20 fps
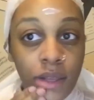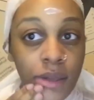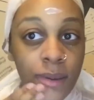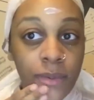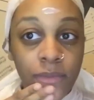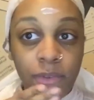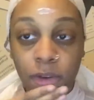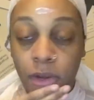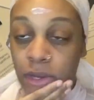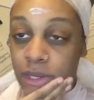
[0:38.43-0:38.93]

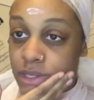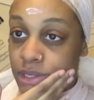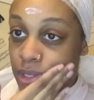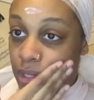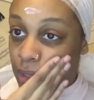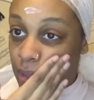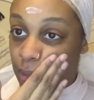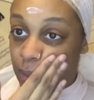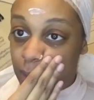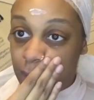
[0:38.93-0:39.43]
I'm
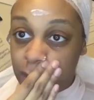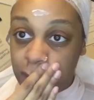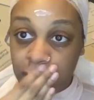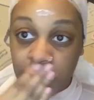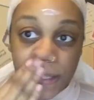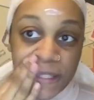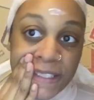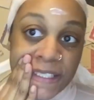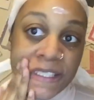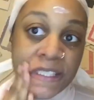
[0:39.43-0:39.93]
focusing this
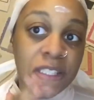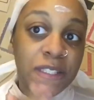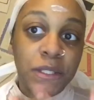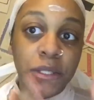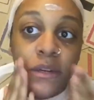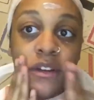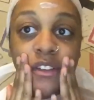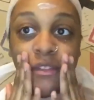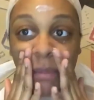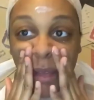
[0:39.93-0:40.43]
on the
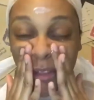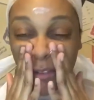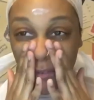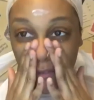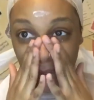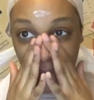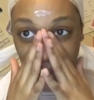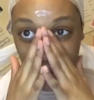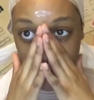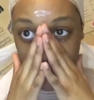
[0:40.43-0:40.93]
center of my
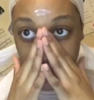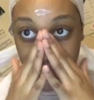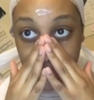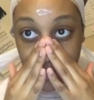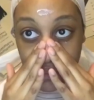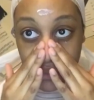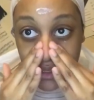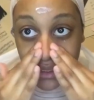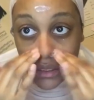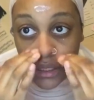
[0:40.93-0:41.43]

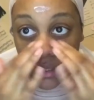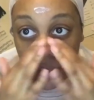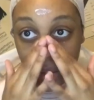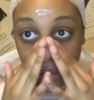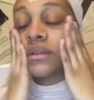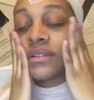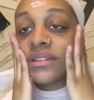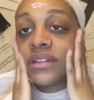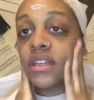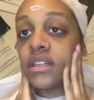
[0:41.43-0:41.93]
face
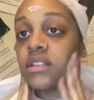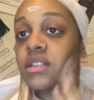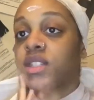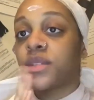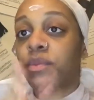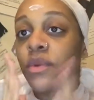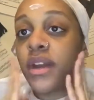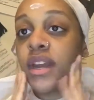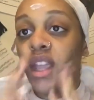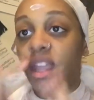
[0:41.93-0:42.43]
and
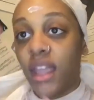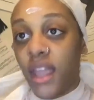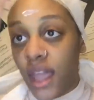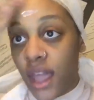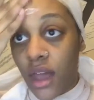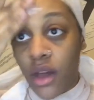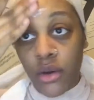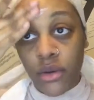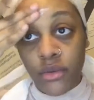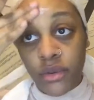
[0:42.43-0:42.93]
spreading it
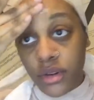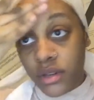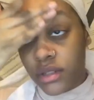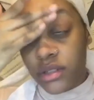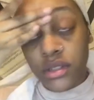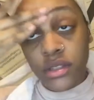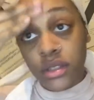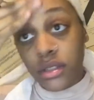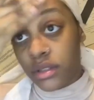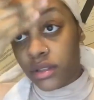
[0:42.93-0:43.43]

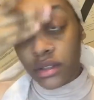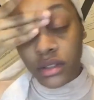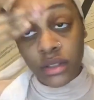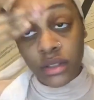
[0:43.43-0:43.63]
outwards.